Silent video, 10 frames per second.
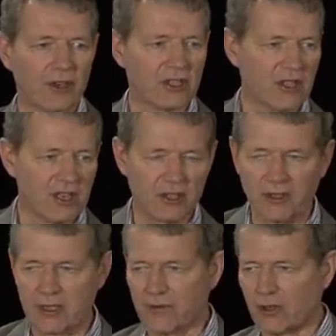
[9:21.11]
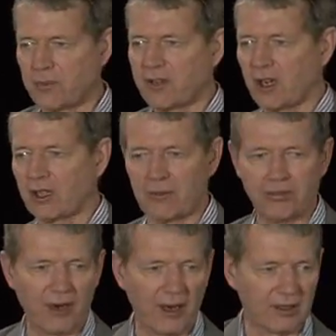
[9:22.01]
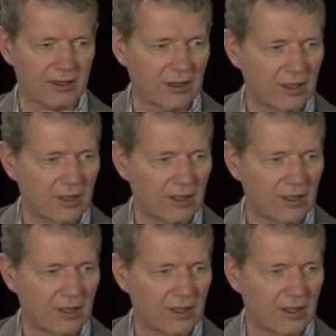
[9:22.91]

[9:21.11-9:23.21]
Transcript: accessories for a particular product,